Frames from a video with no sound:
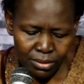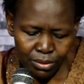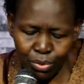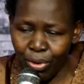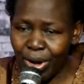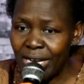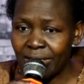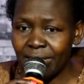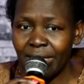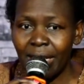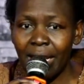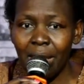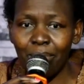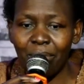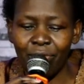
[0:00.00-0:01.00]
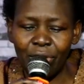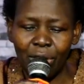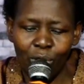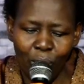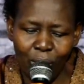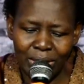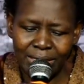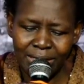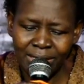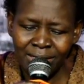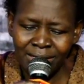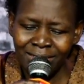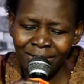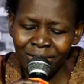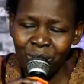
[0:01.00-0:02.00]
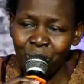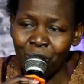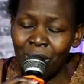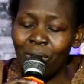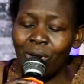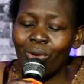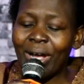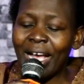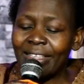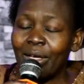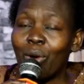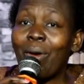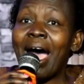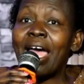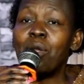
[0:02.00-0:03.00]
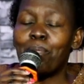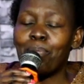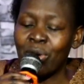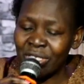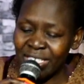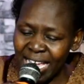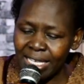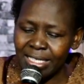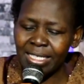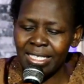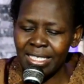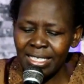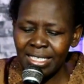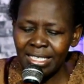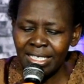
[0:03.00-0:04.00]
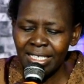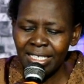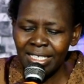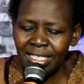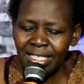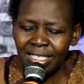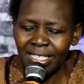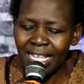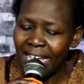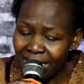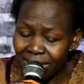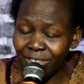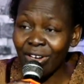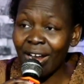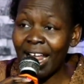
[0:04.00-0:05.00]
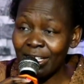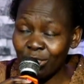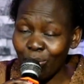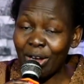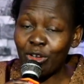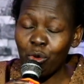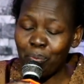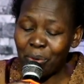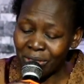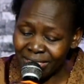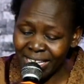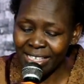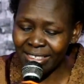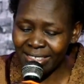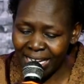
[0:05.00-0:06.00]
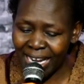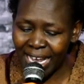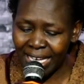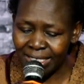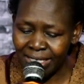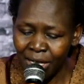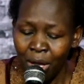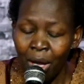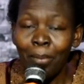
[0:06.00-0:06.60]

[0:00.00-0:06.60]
Praise the name of the Lord. When you look at the word possess, the Israelites were to possess the land.